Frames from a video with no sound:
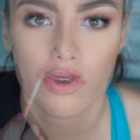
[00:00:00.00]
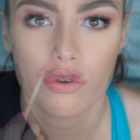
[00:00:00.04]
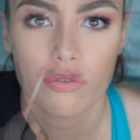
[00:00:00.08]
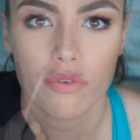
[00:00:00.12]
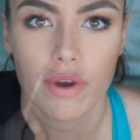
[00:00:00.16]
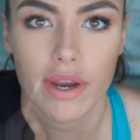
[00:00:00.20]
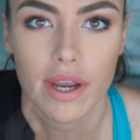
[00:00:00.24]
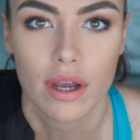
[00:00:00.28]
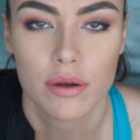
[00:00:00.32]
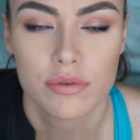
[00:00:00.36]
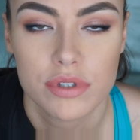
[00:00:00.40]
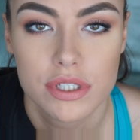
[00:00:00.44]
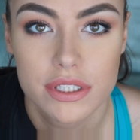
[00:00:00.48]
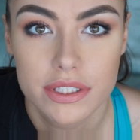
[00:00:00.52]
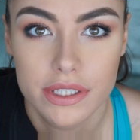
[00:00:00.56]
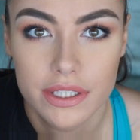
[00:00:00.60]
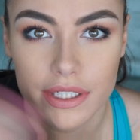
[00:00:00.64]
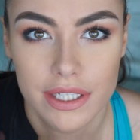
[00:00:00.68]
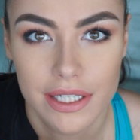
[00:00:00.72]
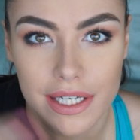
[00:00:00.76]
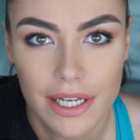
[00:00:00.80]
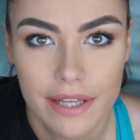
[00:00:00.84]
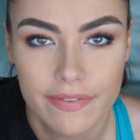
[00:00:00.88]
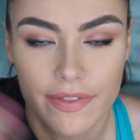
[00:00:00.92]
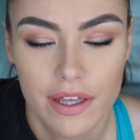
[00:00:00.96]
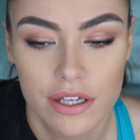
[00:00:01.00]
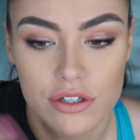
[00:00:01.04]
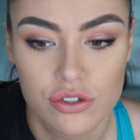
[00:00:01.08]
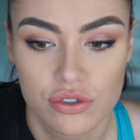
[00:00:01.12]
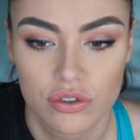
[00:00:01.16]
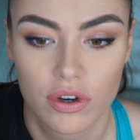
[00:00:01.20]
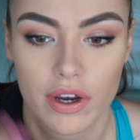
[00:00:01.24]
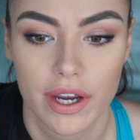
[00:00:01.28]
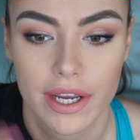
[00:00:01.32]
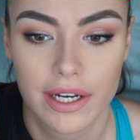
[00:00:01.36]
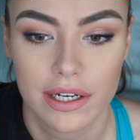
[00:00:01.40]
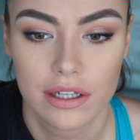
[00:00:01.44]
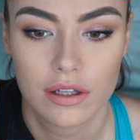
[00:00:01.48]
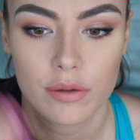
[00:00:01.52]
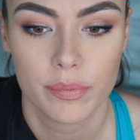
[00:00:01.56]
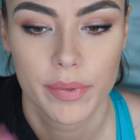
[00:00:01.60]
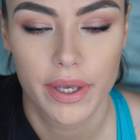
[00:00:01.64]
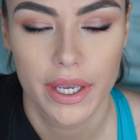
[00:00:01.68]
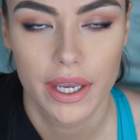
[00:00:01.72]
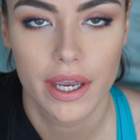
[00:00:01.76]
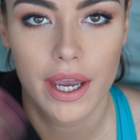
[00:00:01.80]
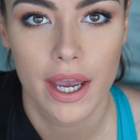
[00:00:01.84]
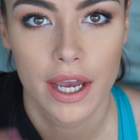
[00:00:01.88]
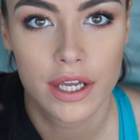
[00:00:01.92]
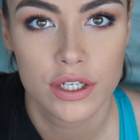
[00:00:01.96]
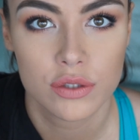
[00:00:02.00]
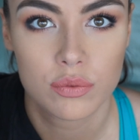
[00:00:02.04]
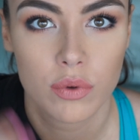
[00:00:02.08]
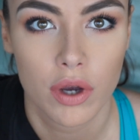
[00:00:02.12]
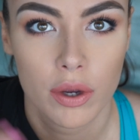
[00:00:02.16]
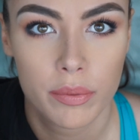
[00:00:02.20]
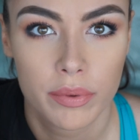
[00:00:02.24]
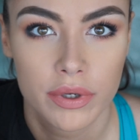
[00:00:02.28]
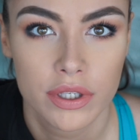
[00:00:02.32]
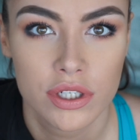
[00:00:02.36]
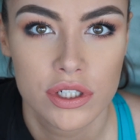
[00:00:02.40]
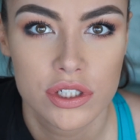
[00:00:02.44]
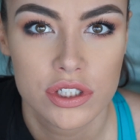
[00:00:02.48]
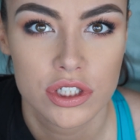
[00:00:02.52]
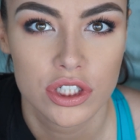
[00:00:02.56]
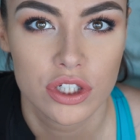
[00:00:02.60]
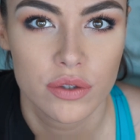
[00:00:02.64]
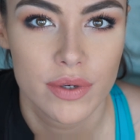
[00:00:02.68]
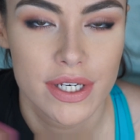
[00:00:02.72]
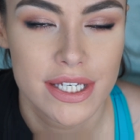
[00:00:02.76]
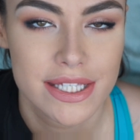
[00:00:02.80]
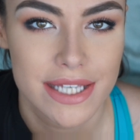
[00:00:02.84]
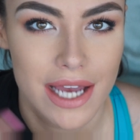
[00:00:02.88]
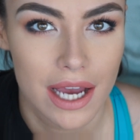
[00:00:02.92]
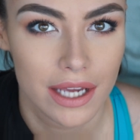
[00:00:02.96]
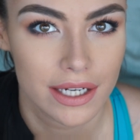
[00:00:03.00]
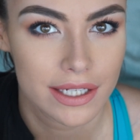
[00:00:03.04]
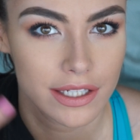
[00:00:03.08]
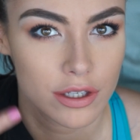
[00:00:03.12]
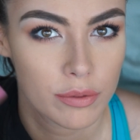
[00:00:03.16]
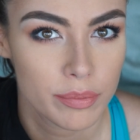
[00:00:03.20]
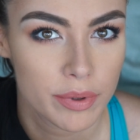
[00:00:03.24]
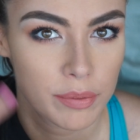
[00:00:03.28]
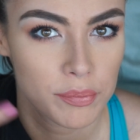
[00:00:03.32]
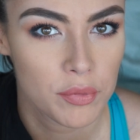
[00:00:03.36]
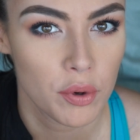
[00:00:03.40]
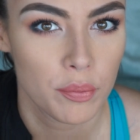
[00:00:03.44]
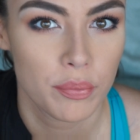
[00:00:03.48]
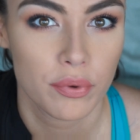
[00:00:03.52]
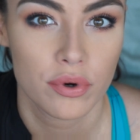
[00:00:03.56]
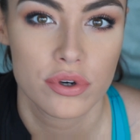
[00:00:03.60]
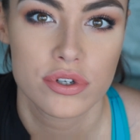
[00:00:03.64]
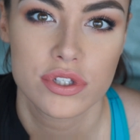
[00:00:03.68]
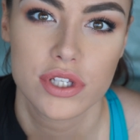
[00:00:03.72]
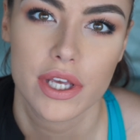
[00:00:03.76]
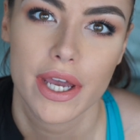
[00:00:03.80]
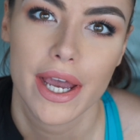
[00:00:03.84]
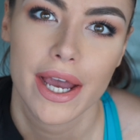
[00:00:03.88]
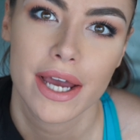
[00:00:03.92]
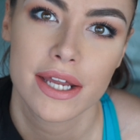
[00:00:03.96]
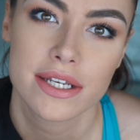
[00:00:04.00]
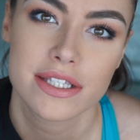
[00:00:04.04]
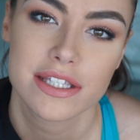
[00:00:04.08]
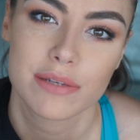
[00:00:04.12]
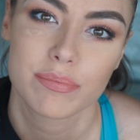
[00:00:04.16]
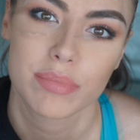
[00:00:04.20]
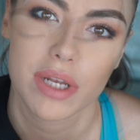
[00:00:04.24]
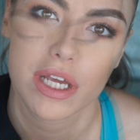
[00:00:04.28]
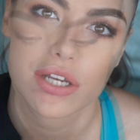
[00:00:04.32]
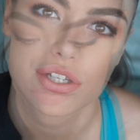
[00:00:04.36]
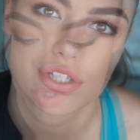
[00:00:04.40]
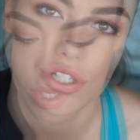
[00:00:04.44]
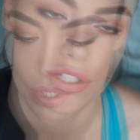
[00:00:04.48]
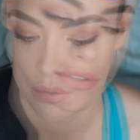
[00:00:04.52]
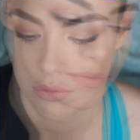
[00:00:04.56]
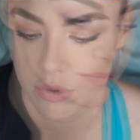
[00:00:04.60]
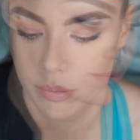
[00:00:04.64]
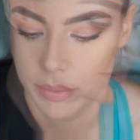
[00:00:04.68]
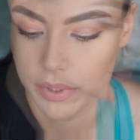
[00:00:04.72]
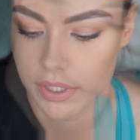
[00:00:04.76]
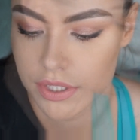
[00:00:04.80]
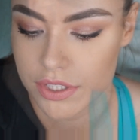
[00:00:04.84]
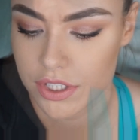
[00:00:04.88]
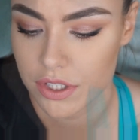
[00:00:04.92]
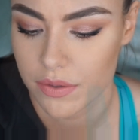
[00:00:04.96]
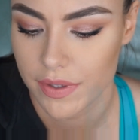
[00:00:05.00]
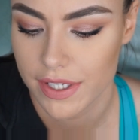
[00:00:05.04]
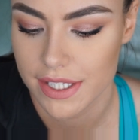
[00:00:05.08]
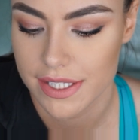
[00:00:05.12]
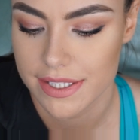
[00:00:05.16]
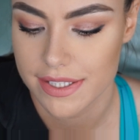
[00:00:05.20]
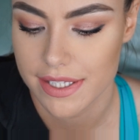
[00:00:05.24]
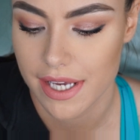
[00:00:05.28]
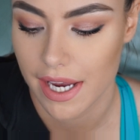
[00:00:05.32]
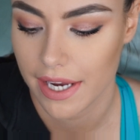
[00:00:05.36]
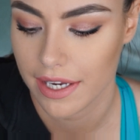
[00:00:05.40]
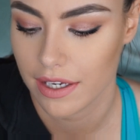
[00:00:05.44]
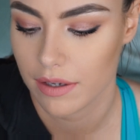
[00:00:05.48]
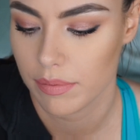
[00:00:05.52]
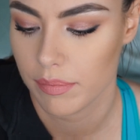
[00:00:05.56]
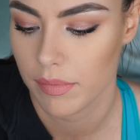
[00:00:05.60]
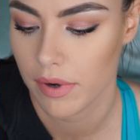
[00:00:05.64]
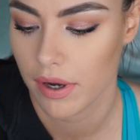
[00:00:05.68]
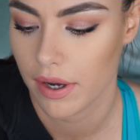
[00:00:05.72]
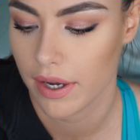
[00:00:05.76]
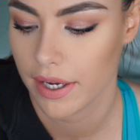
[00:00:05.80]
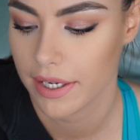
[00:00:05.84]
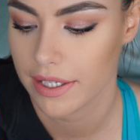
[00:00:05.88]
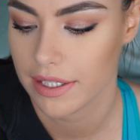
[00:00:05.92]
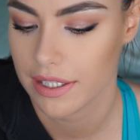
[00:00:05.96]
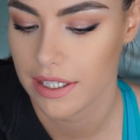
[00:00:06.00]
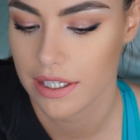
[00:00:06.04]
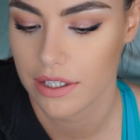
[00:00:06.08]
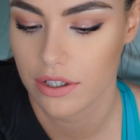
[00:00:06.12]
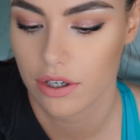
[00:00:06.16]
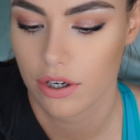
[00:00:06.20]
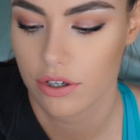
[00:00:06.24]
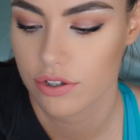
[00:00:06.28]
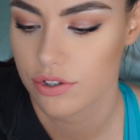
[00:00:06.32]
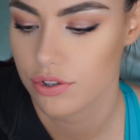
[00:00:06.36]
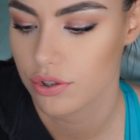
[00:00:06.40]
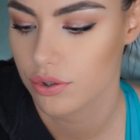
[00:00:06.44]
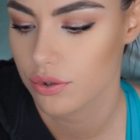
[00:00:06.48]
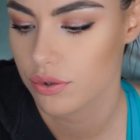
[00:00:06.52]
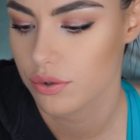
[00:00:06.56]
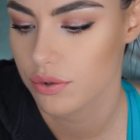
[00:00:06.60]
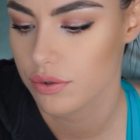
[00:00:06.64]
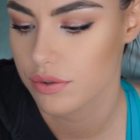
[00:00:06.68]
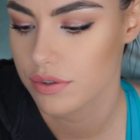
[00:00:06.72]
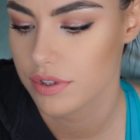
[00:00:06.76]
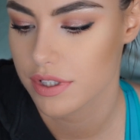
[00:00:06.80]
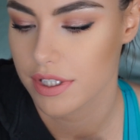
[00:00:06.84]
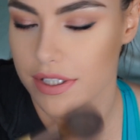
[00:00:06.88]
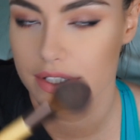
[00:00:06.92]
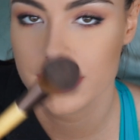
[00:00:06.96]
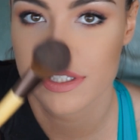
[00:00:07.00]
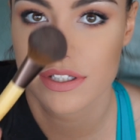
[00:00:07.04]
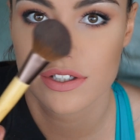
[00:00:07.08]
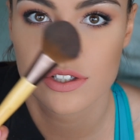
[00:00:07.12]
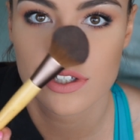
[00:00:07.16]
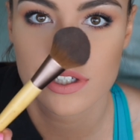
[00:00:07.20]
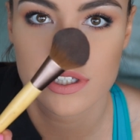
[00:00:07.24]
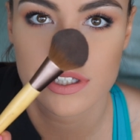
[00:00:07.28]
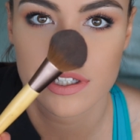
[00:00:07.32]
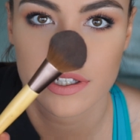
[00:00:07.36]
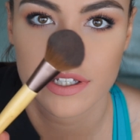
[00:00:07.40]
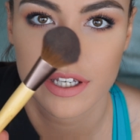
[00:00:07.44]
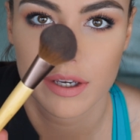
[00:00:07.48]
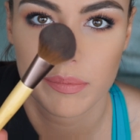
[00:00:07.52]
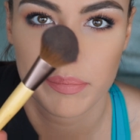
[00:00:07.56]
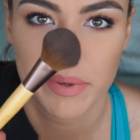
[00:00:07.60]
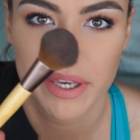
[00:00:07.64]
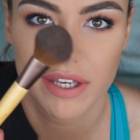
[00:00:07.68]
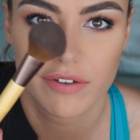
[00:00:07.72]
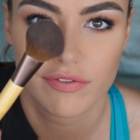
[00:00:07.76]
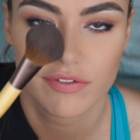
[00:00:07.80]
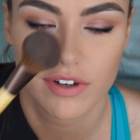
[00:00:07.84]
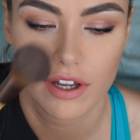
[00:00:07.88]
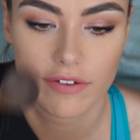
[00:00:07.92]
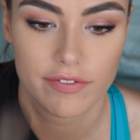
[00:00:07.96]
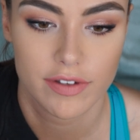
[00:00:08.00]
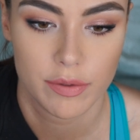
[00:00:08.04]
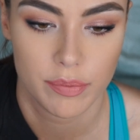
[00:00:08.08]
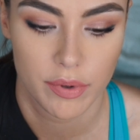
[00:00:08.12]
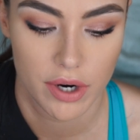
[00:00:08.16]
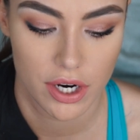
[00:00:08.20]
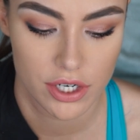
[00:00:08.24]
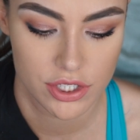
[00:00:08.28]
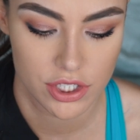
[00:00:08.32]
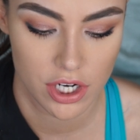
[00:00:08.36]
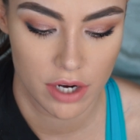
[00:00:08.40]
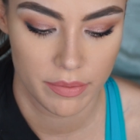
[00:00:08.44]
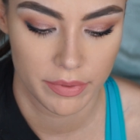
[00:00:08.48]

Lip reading: Right, I'm just going to let that dry a little bit, and what I'm going to do is add a little bit more bronzer and some blush. What I'm going to do is take my Eco Tools, this is just like a big fluffy brush.